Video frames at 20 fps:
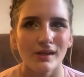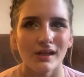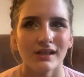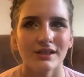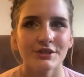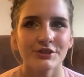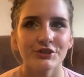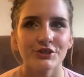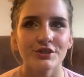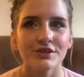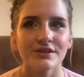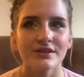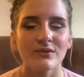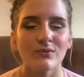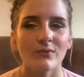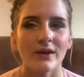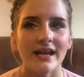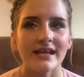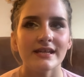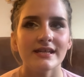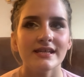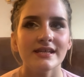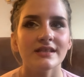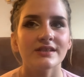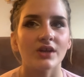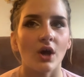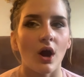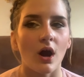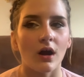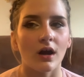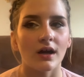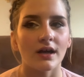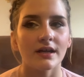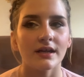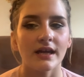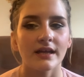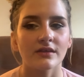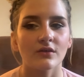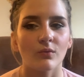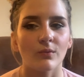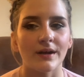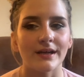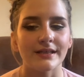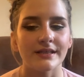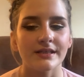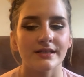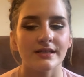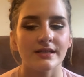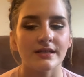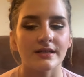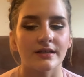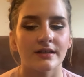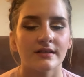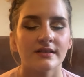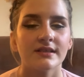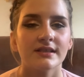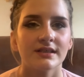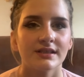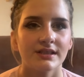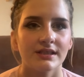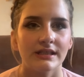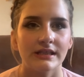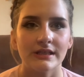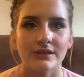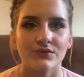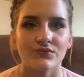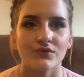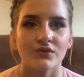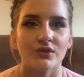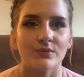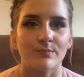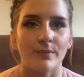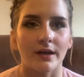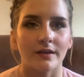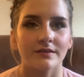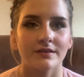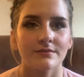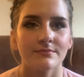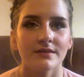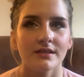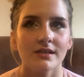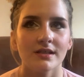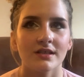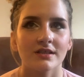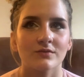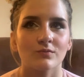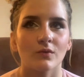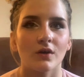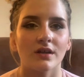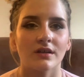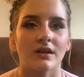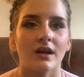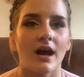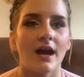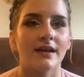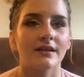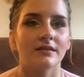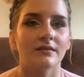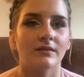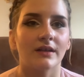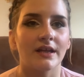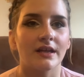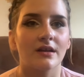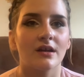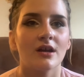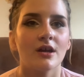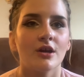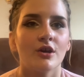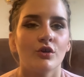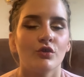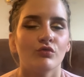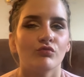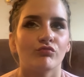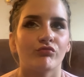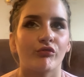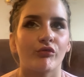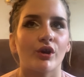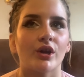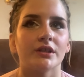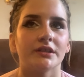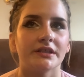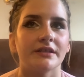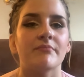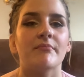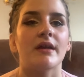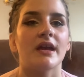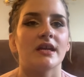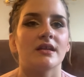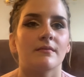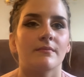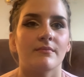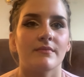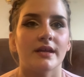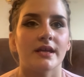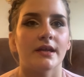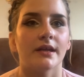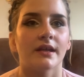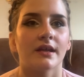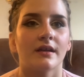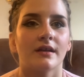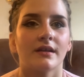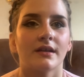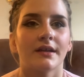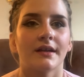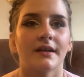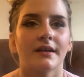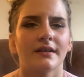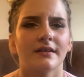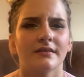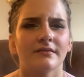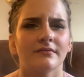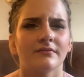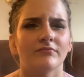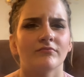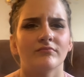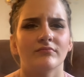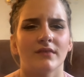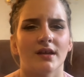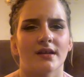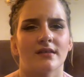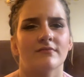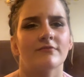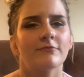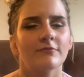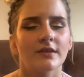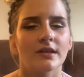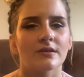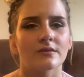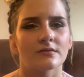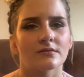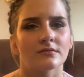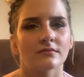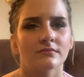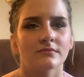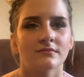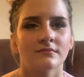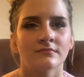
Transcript: it's just the way he taught and the way he disrespected me is what kind of like really made me like feel